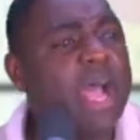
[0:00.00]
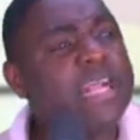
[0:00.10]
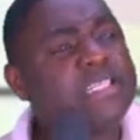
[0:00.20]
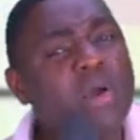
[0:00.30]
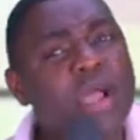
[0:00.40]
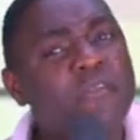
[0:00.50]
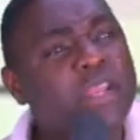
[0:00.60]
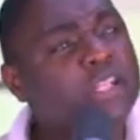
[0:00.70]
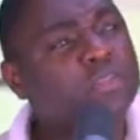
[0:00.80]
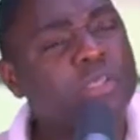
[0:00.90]
saw a video
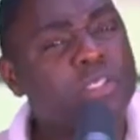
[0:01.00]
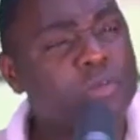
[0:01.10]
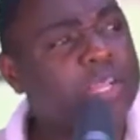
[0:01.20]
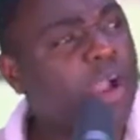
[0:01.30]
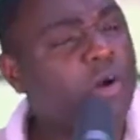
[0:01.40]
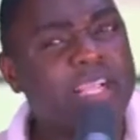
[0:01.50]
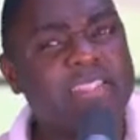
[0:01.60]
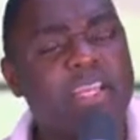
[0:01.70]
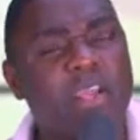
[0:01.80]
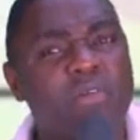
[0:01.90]
today or
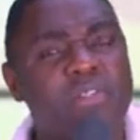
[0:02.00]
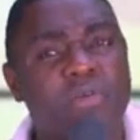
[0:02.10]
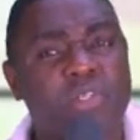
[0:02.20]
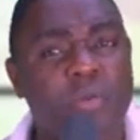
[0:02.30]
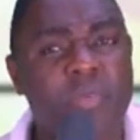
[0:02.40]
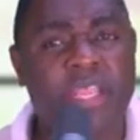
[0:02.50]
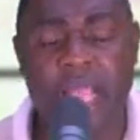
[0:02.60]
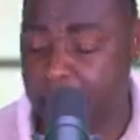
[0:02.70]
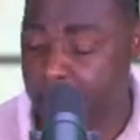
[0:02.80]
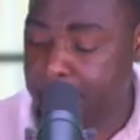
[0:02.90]
yesterday on social media.
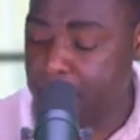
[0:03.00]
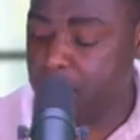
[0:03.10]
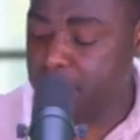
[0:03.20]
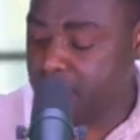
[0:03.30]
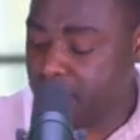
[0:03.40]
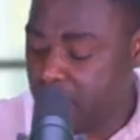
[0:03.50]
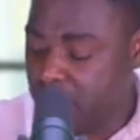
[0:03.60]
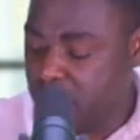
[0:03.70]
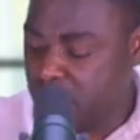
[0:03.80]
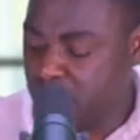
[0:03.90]

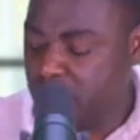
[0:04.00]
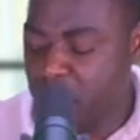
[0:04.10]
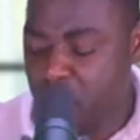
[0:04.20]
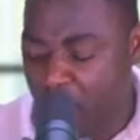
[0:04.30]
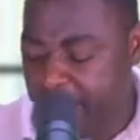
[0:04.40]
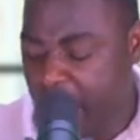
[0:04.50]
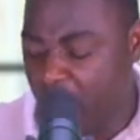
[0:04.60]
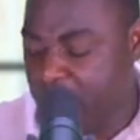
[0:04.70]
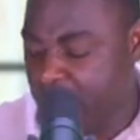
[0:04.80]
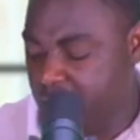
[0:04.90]
Some young girl
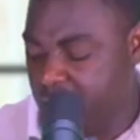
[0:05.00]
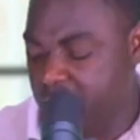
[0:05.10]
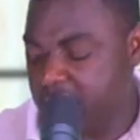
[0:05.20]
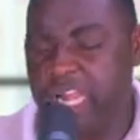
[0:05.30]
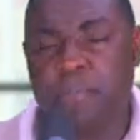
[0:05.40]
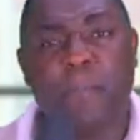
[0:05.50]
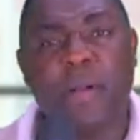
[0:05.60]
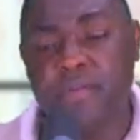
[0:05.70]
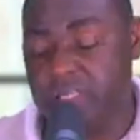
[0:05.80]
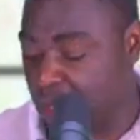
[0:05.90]
be, nani papa
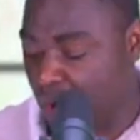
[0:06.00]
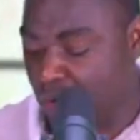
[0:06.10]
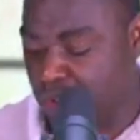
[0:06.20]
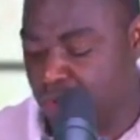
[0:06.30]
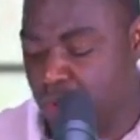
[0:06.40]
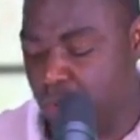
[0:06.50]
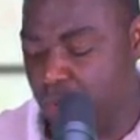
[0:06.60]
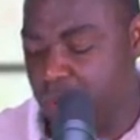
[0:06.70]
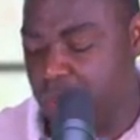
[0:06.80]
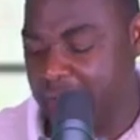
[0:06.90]
jun say, oh, school,
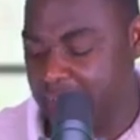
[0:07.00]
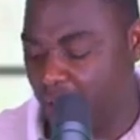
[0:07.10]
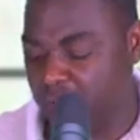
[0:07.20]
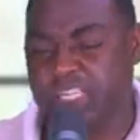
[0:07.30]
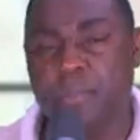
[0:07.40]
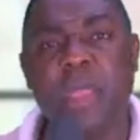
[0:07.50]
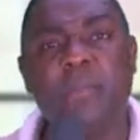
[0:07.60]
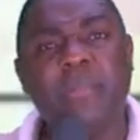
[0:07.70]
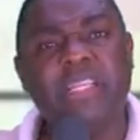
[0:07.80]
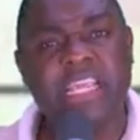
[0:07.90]
and a osha
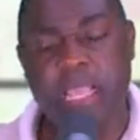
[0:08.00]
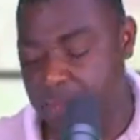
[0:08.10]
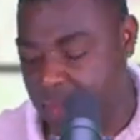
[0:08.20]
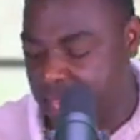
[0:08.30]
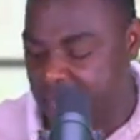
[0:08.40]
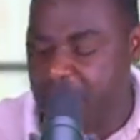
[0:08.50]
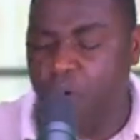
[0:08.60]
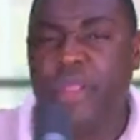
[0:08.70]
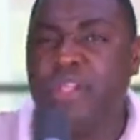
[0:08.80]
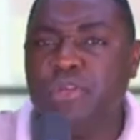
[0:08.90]
bema be them, and
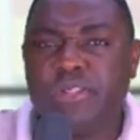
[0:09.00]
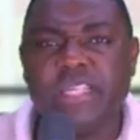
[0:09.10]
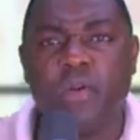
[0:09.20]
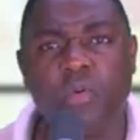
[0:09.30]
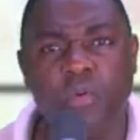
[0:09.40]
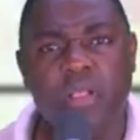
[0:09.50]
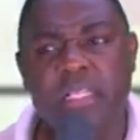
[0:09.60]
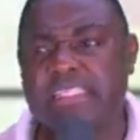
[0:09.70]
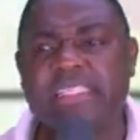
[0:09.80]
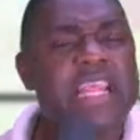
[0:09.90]
we use it on
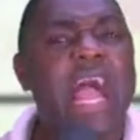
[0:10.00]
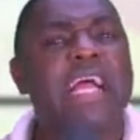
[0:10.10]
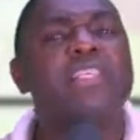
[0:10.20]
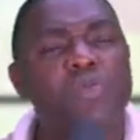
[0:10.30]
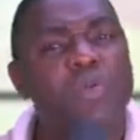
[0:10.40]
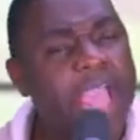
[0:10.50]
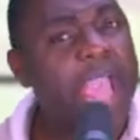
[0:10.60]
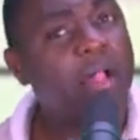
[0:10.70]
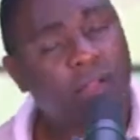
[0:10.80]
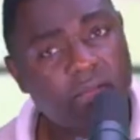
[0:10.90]
senior high school girl.